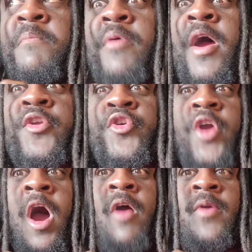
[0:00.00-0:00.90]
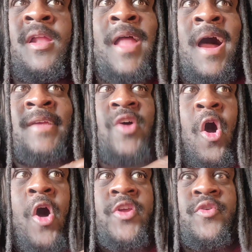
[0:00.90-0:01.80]
Bruh, do y'all realize
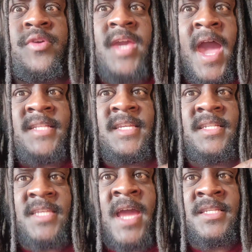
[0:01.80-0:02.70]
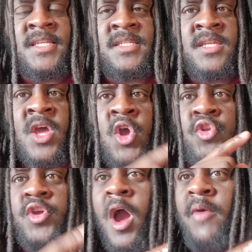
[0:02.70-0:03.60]
all you cats in Texas?
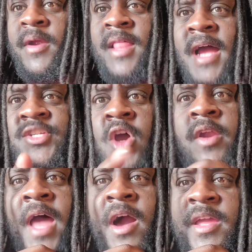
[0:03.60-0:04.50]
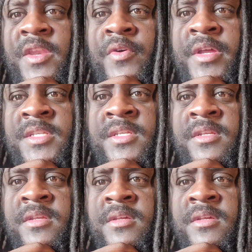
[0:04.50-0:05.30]
Do y'all realize y'all now can do this?